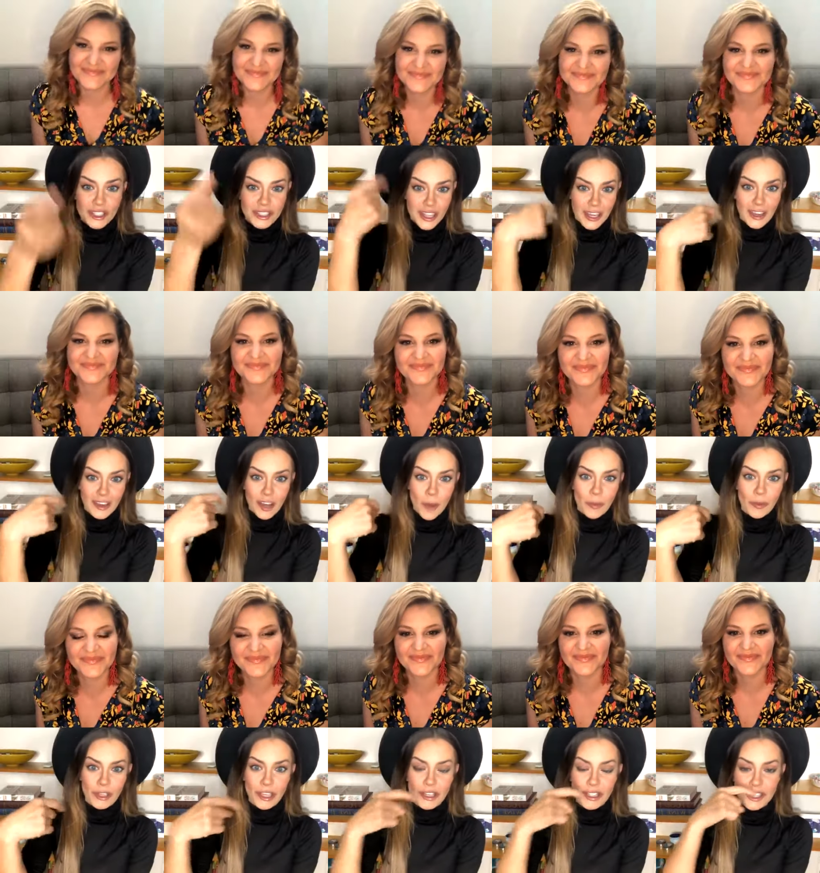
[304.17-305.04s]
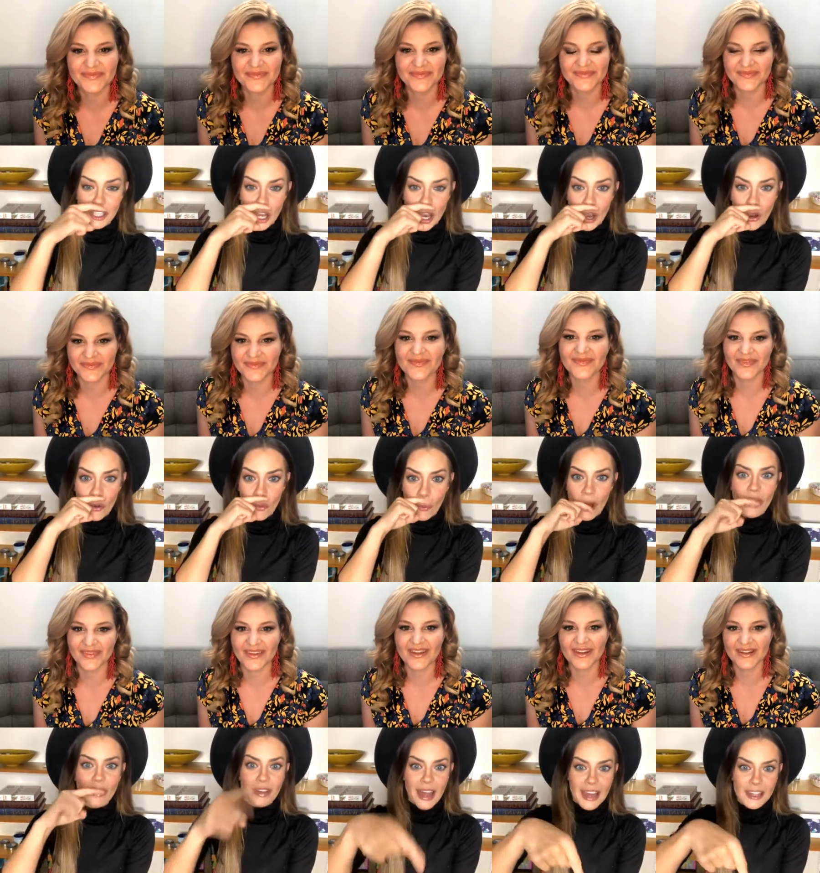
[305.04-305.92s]
Speaker 1: like a couple years ago, well,
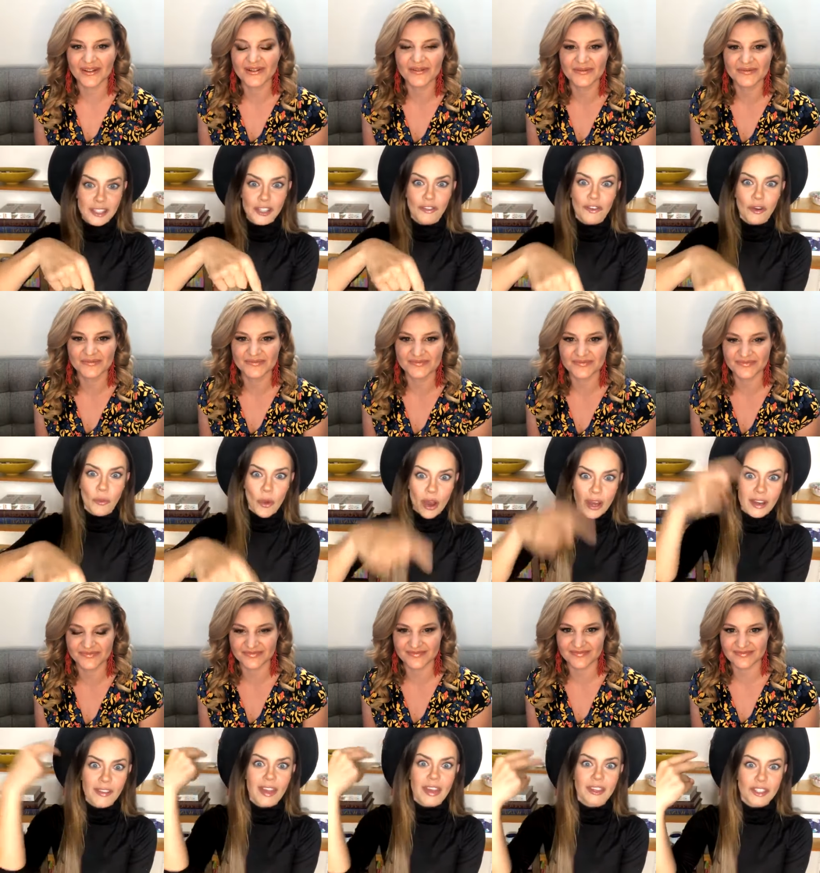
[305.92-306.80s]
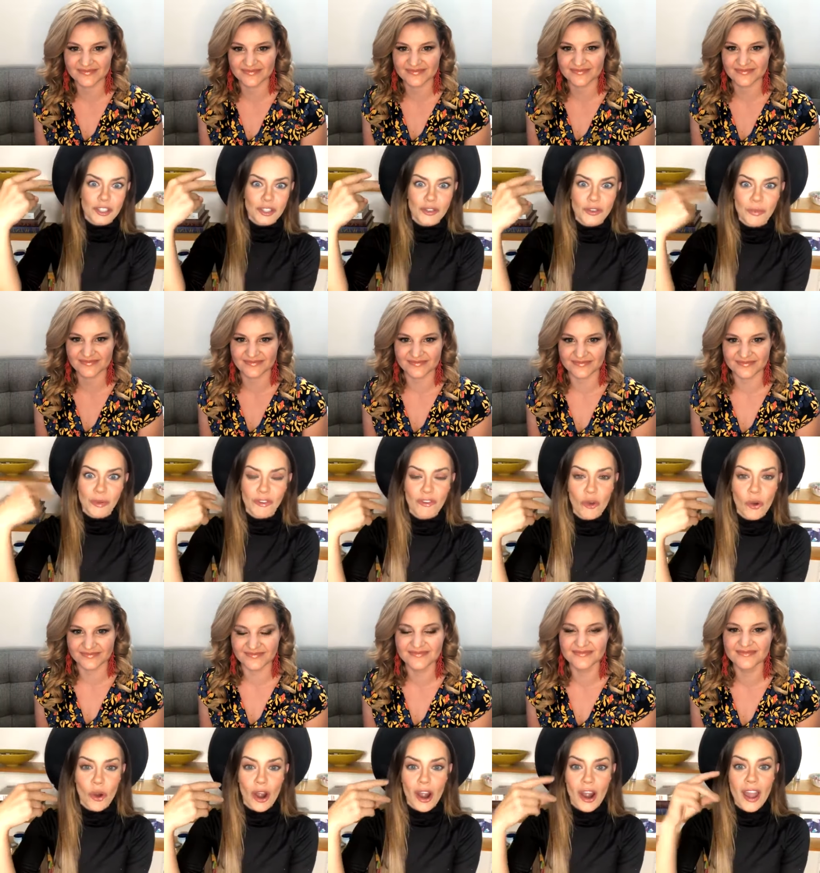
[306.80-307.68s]
last year for one, and then two before